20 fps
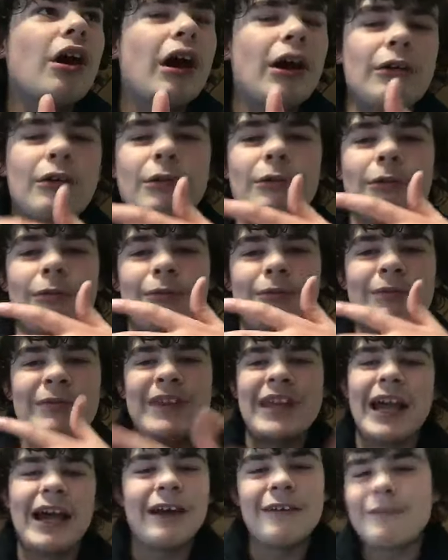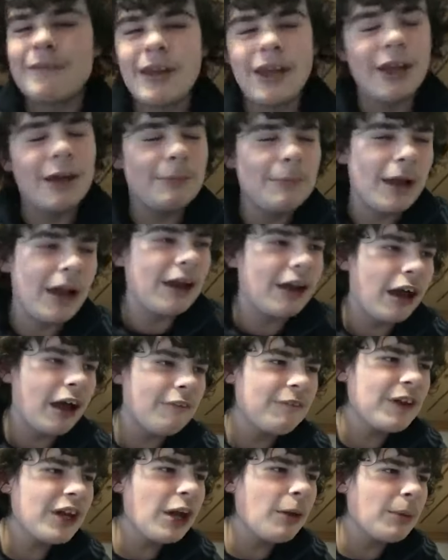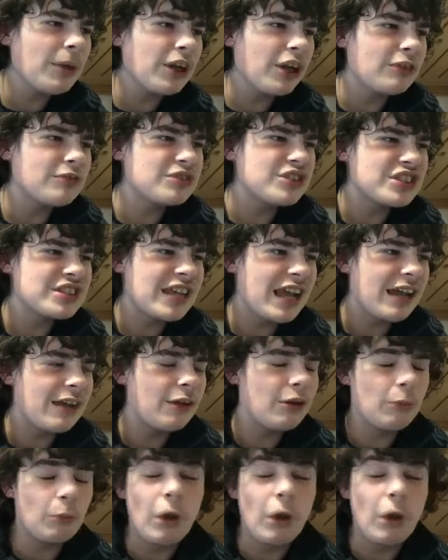Uh, yeah, um, I, I think I'll be going to Scare.